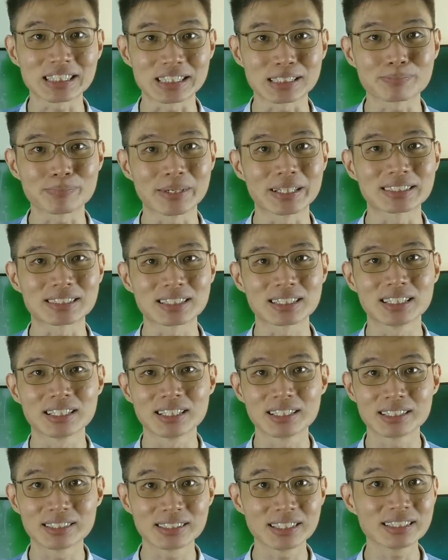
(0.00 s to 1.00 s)
the space.
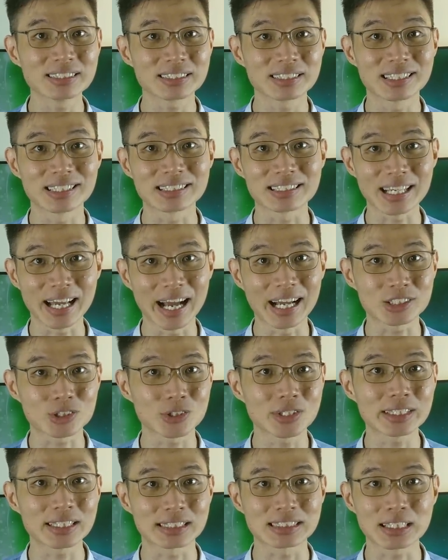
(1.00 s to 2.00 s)
This is
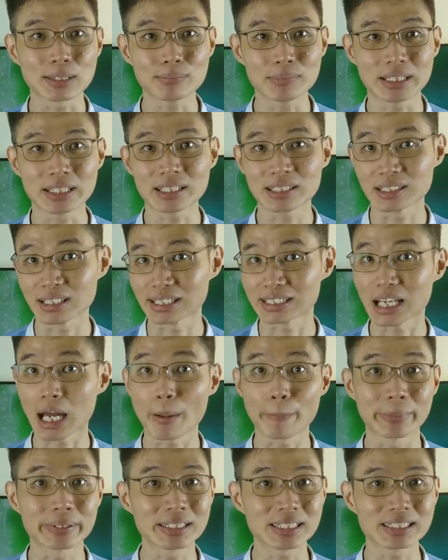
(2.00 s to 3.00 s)
actually the same thing that's
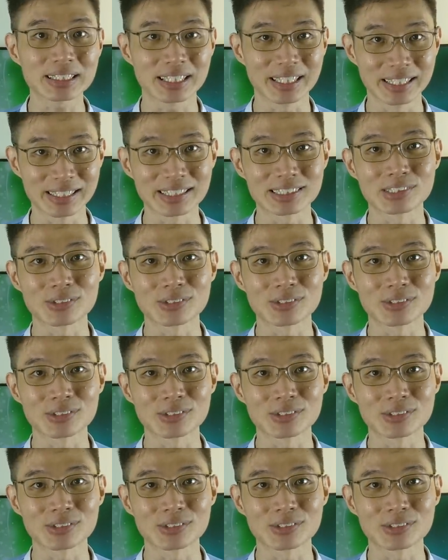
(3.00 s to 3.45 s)
happening in the